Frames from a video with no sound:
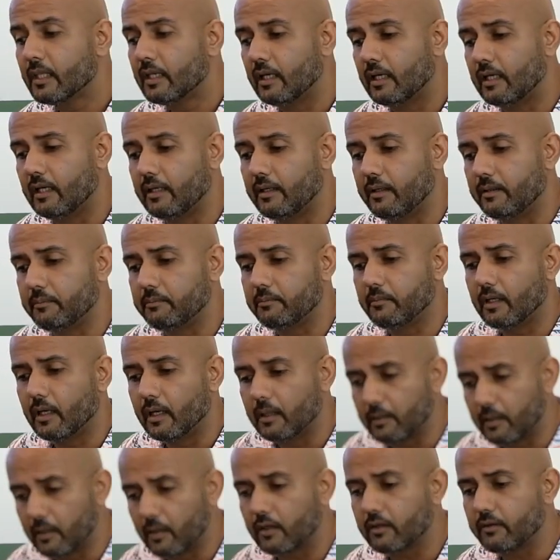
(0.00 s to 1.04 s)
A
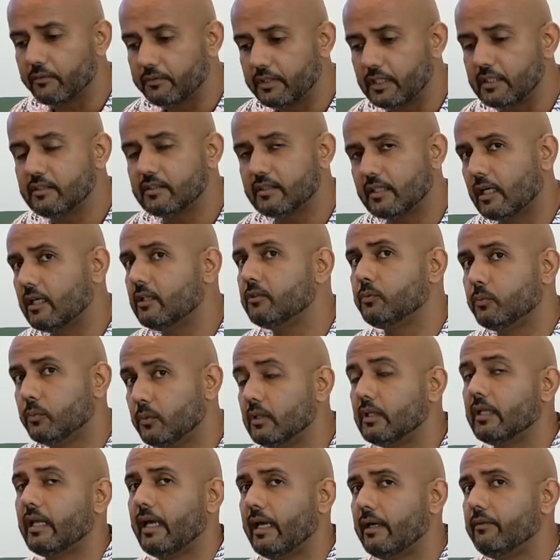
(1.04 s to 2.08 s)
lot of these cars
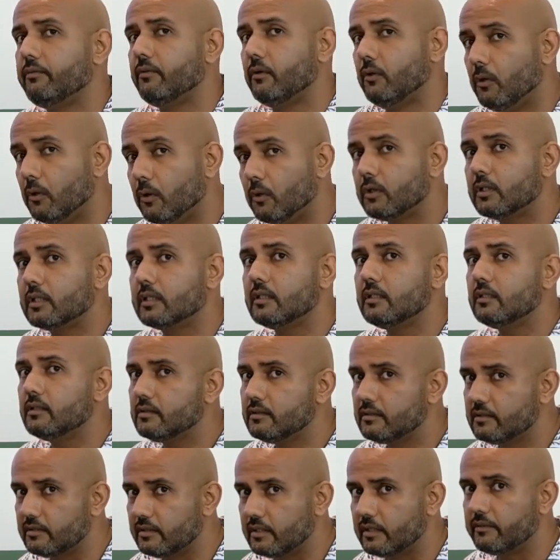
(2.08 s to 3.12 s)
would have local
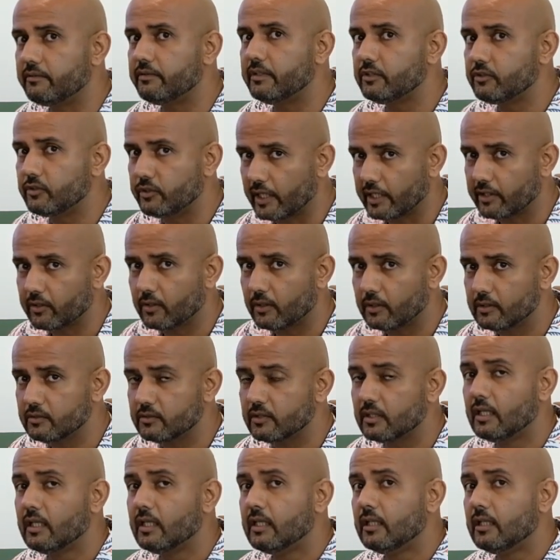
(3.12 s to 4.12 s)
service records,